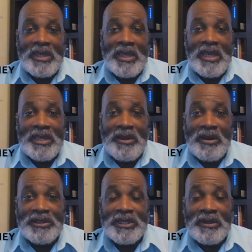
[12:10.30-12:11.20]
And
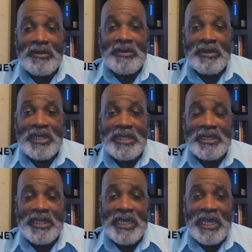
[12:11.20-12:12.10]
also,
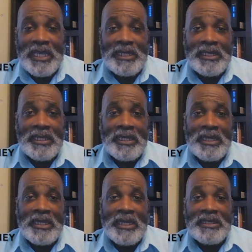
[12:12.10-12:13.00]
to end,
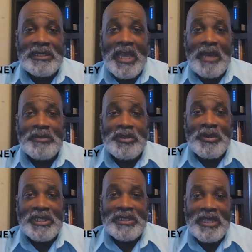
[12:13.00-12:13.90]
in Psalms
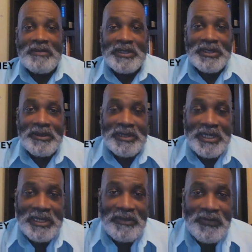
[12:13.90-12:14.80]
27,
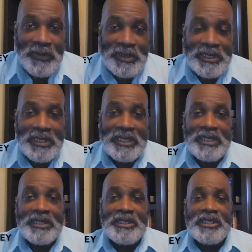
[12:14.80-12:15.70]
13, and 14,
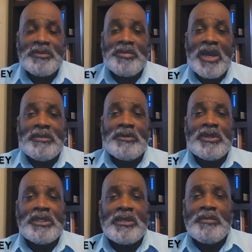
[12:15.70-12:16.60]
and this is probably
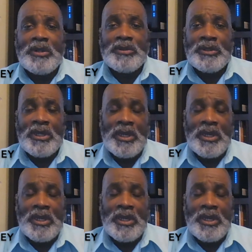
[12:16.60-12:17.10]
one of the most